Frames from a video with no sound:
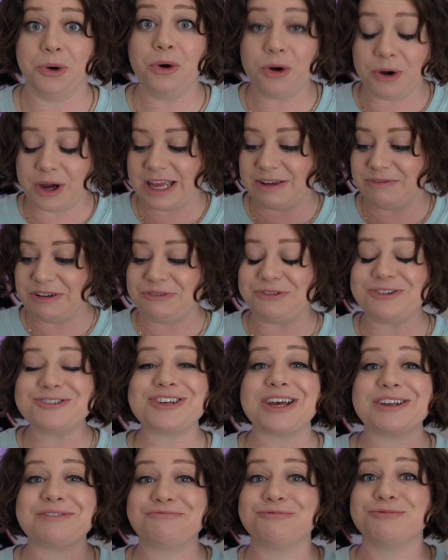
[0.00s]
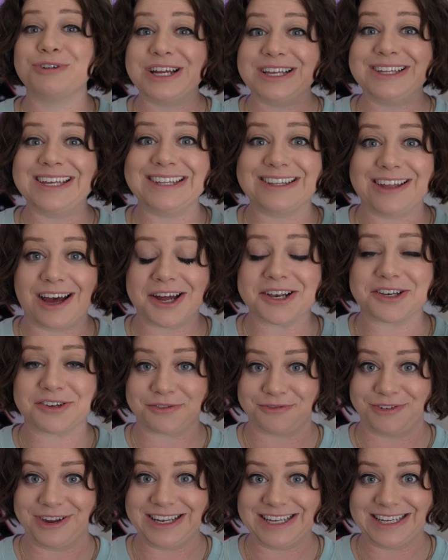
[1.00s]
Or even if you just have really large
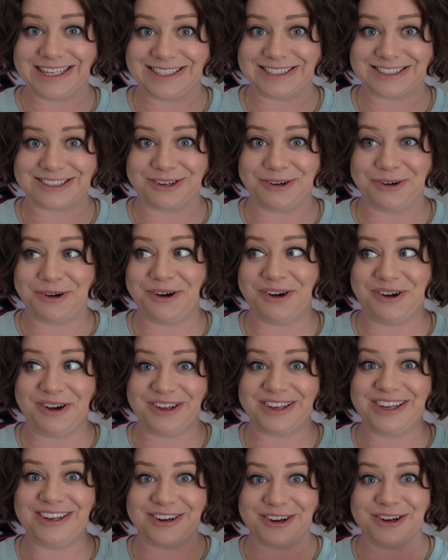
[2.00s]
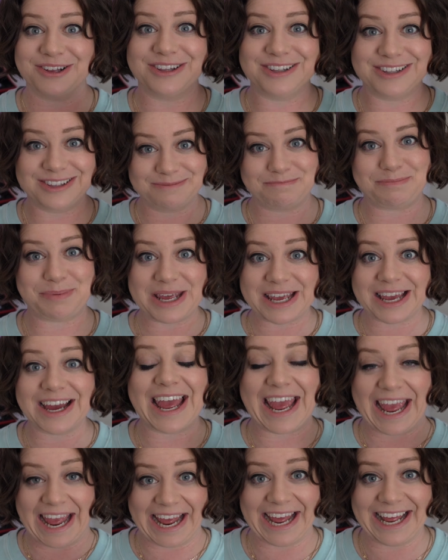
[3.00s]
fingers or, you know, bigger
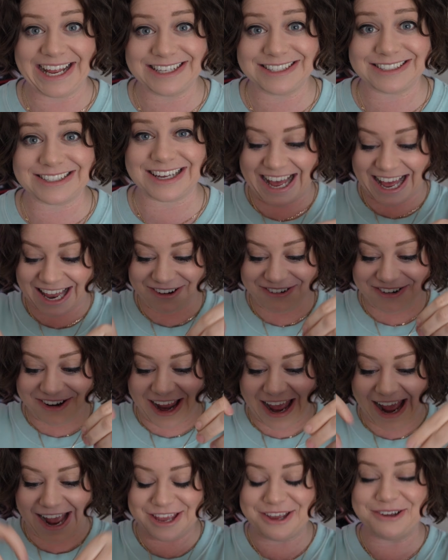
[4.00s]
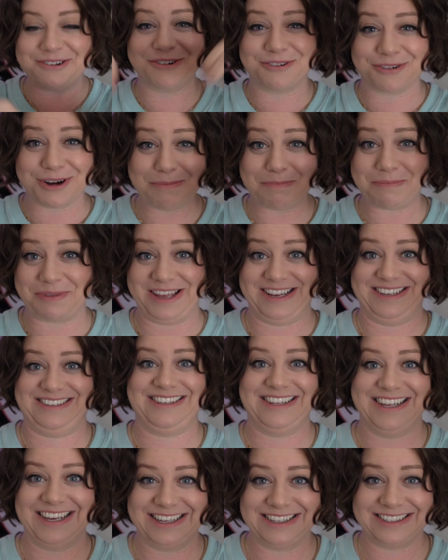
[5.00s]
hands, I don't know how you grip these
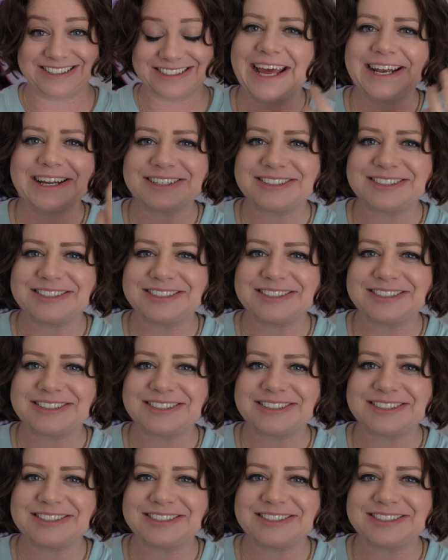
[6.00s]
things. And